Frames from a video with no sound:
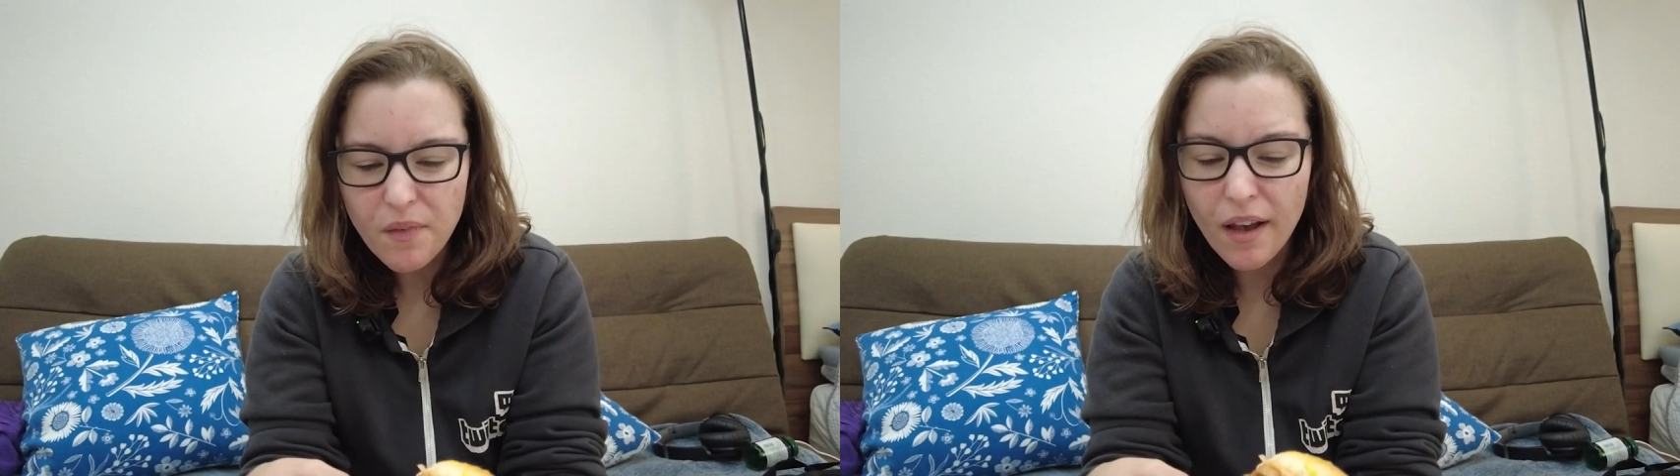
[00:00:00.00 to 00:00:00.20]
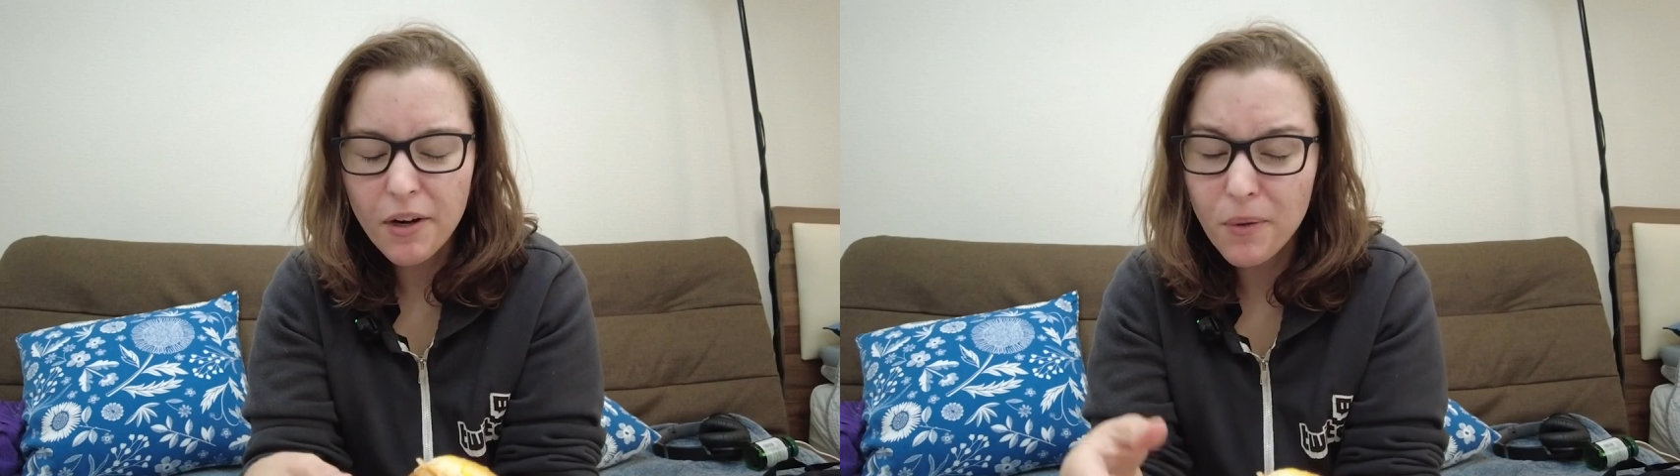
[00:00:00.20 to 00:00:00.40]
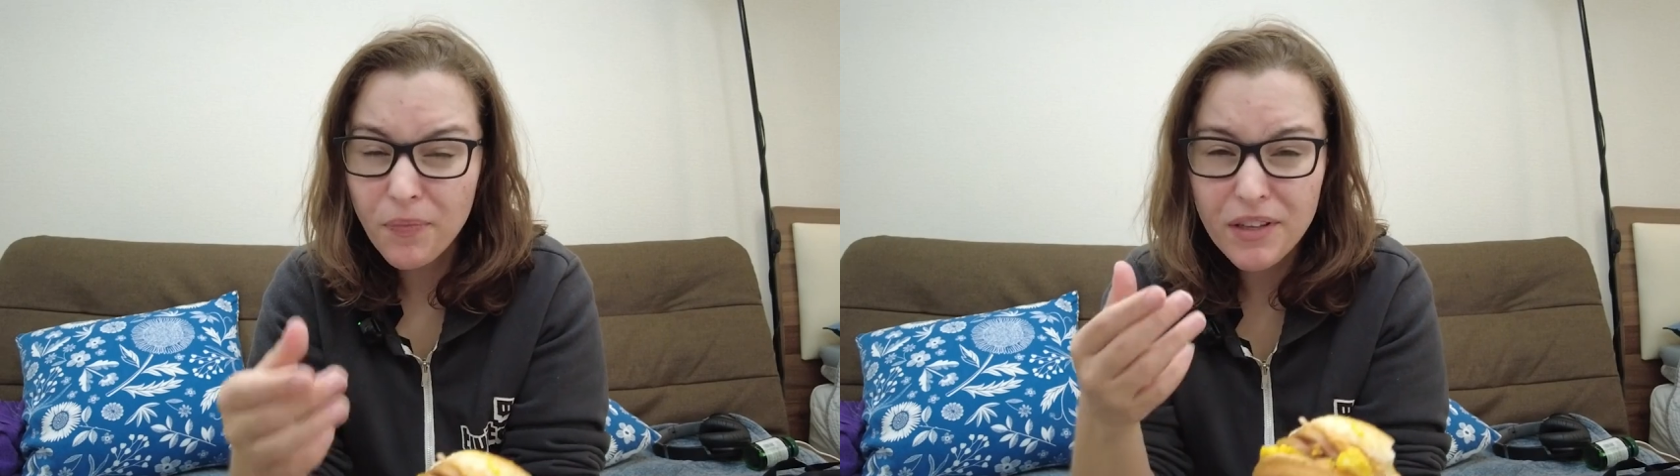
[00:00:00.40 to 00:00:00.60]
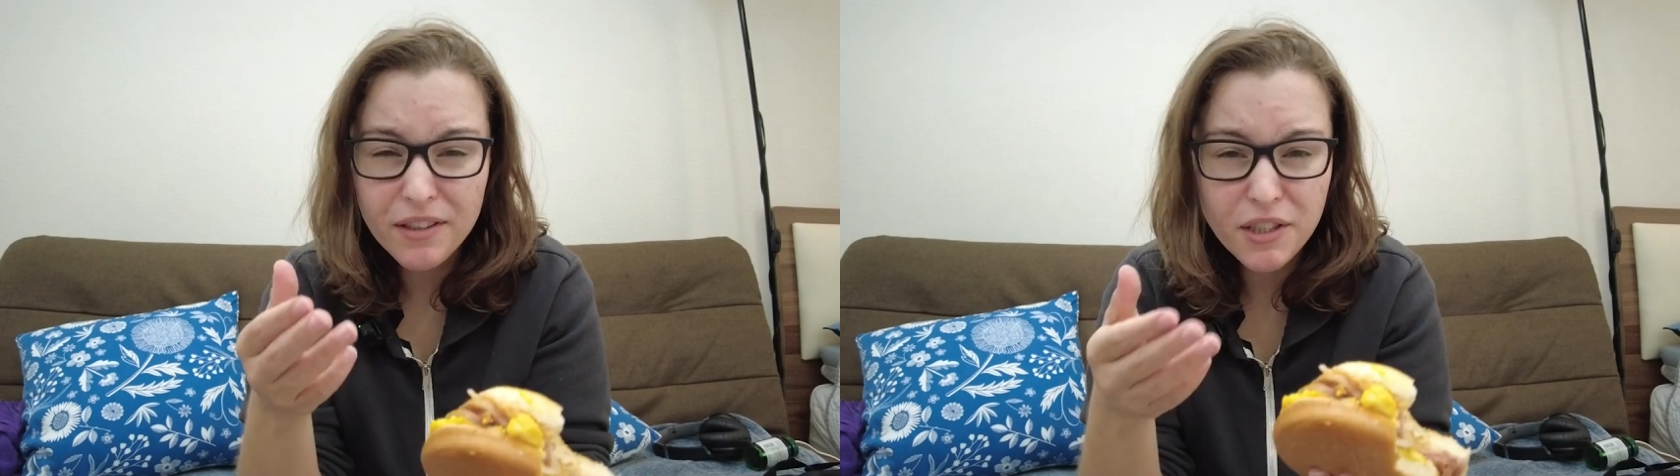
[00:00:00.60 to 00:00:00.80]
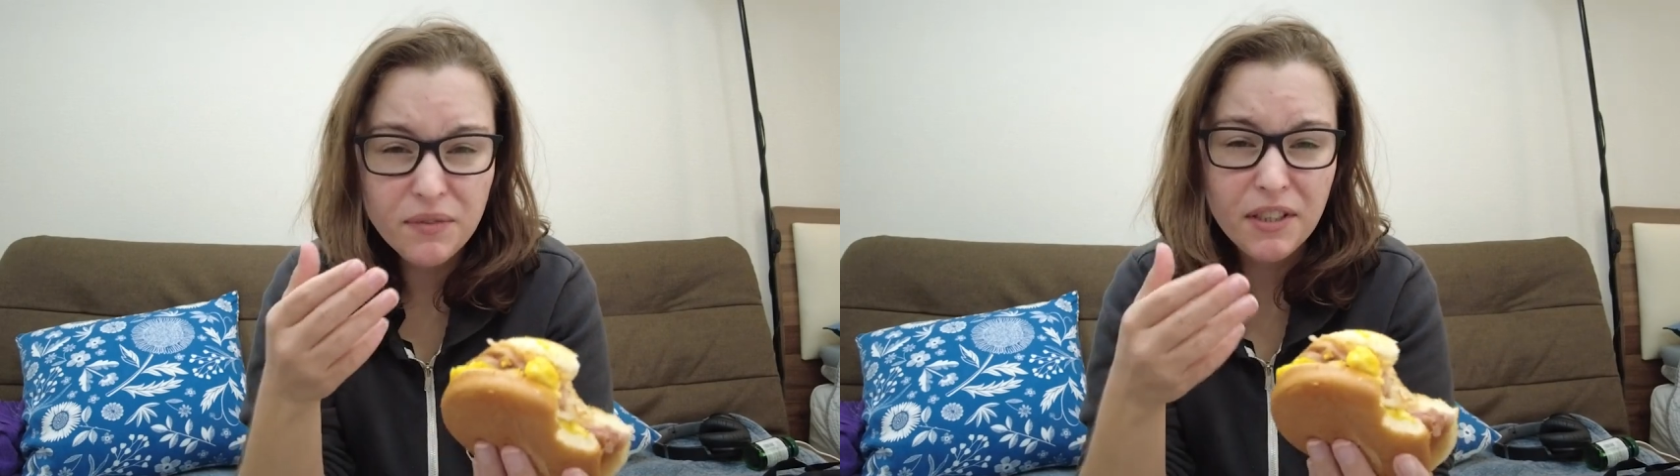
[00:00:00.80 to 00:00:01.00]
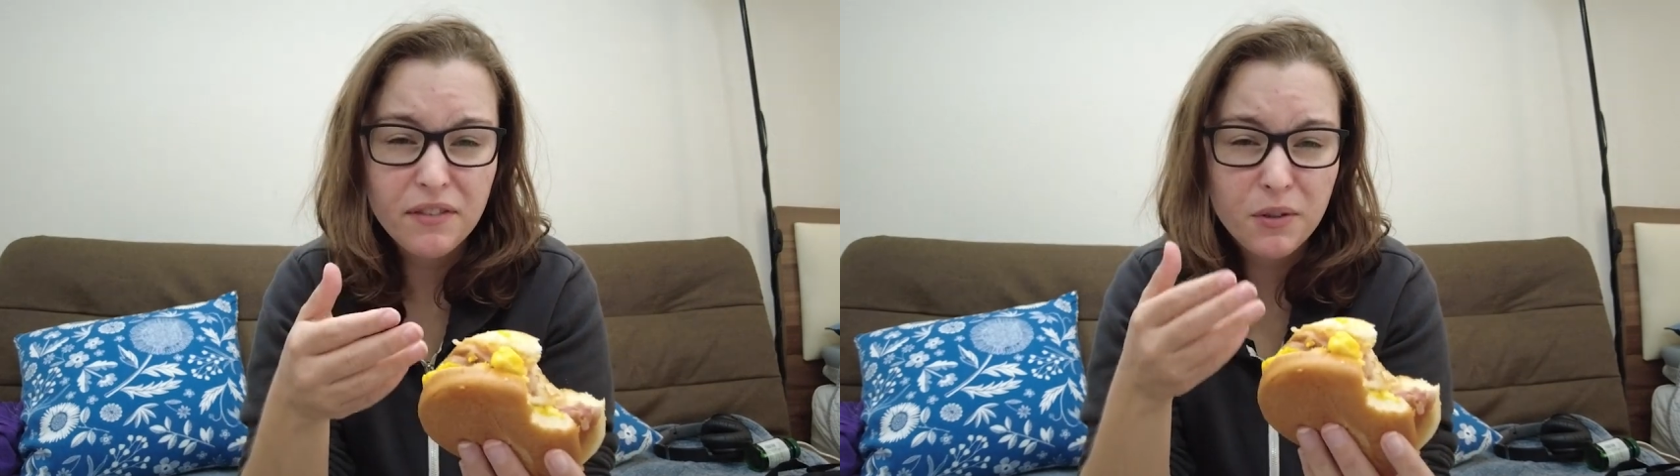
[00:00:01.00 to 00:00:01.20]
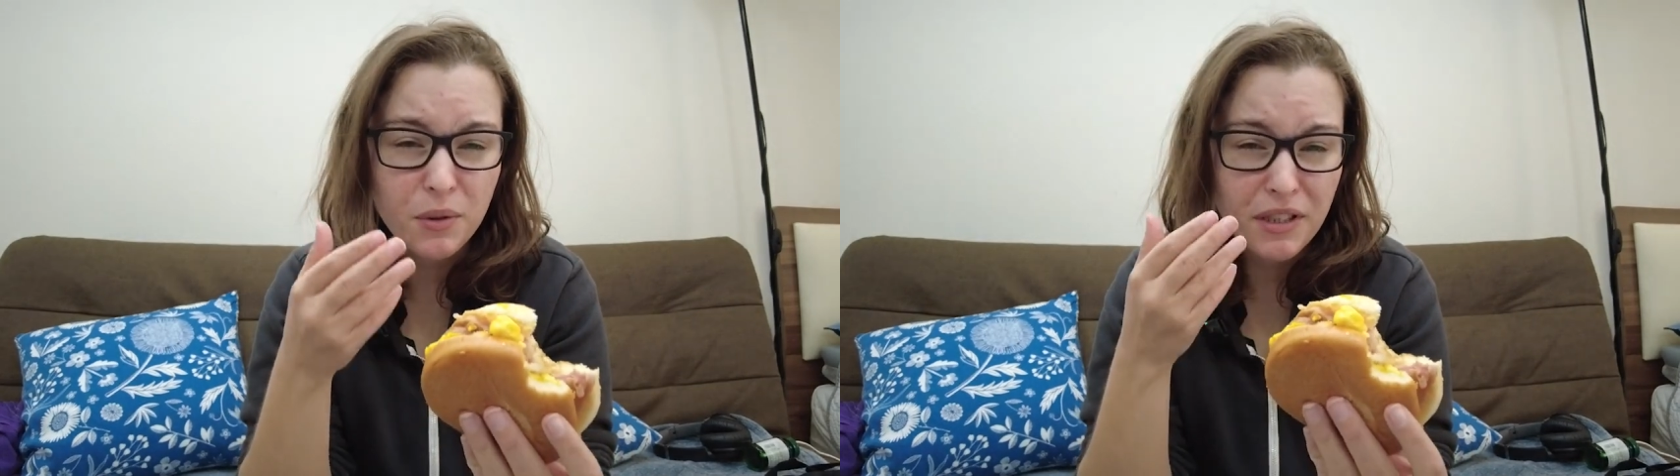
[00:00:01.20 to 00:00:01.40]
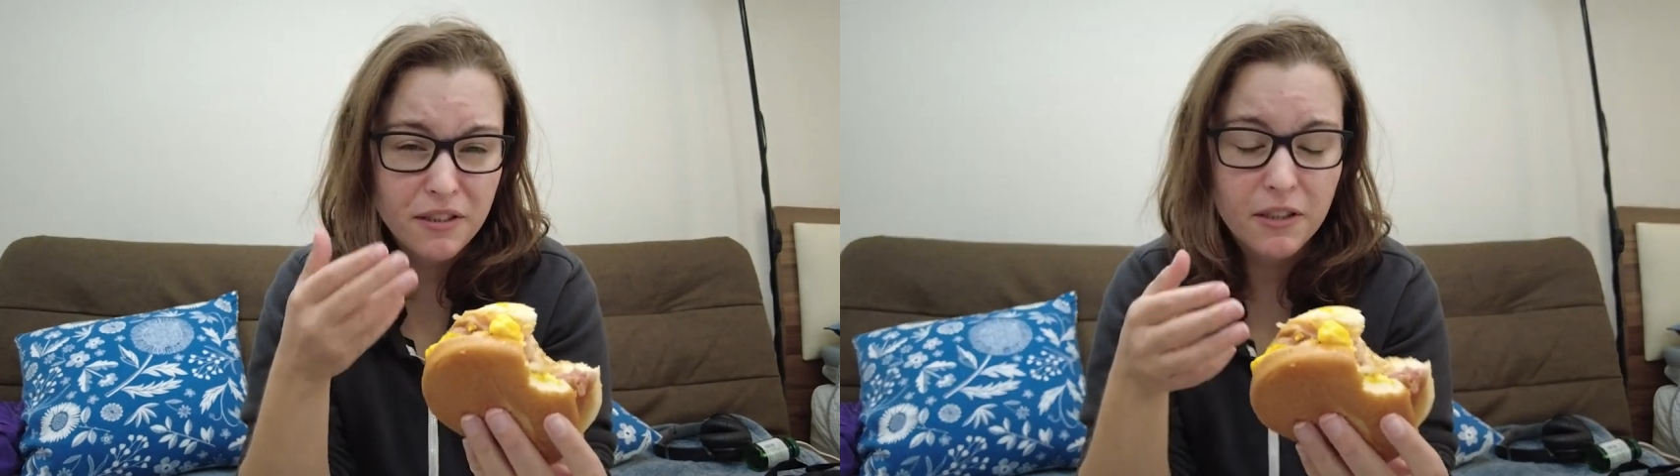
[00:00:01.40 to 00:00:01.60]
I don't think these flavors
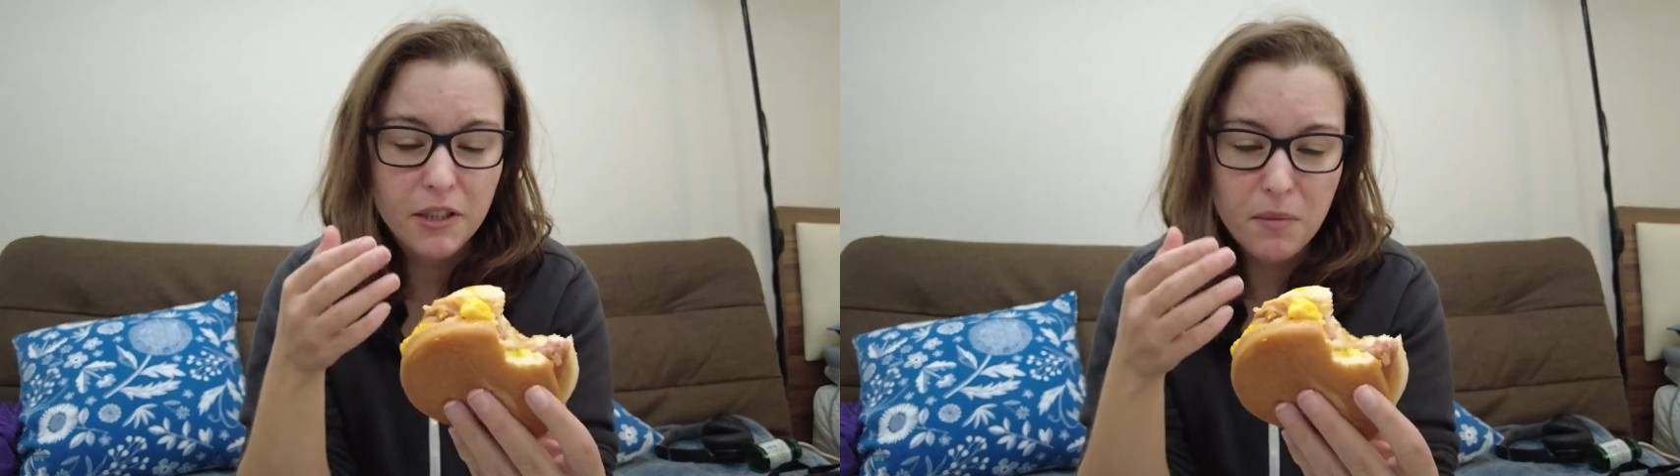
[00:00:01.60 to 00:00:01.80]
would necessarily